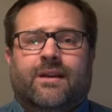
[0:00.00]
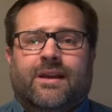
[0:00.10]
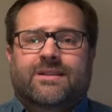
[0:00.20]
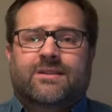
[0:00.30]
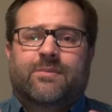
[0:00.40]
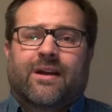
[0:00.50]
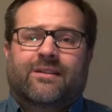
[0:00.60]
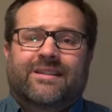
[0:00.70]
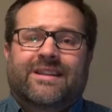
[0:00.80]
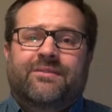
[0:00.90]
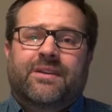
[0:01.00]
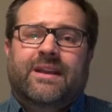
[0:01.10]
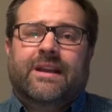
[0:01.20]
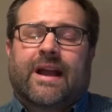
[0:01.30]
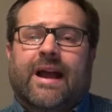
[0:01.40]
It's about living
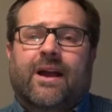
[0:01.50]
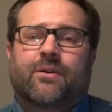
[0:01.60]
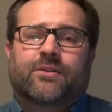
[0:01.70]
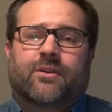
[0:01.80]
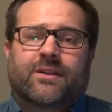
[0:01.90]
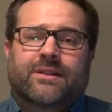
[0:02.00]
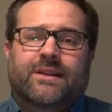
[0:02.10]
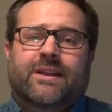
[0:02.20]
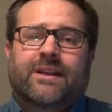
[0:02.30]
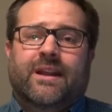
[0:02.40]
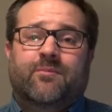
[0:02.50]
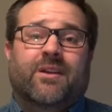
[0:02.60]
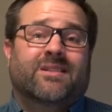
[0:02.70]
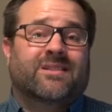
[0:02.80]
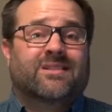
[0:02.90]
it out on a day-to-day
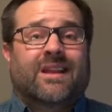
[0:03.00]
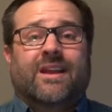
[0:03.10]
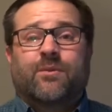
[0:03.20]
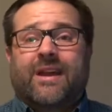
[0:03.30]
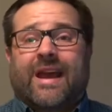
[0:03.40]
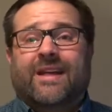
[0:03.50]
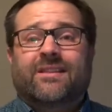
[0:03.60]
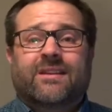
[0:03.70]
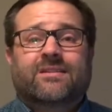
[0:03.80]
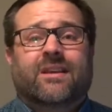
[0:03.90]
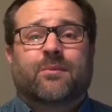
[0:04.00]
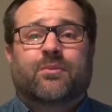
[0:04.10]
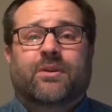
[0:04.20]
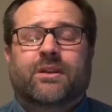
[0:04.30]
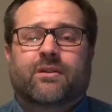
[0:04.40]
basis like we had the
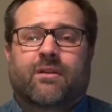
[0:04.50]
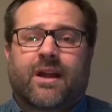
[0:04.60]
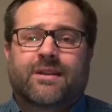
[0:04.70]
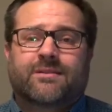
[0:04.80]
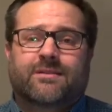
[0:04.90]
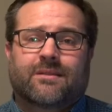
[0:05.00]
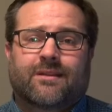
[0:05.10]
example in Christ.